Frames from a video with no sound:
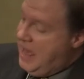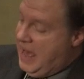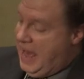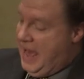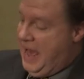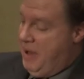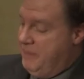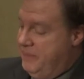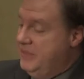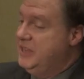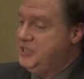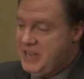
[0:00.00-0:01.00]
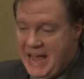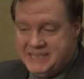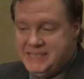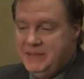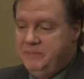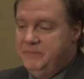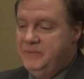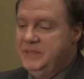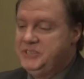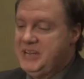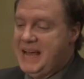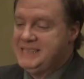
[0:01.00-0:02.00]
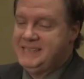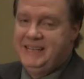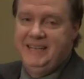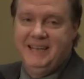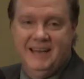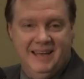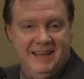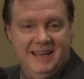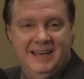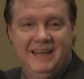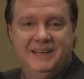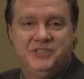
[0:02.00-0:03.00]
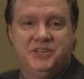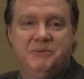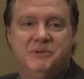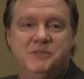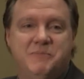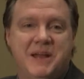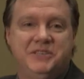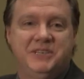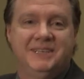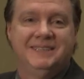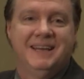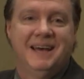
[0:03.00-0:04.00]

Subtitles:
The chassis issue was mentioned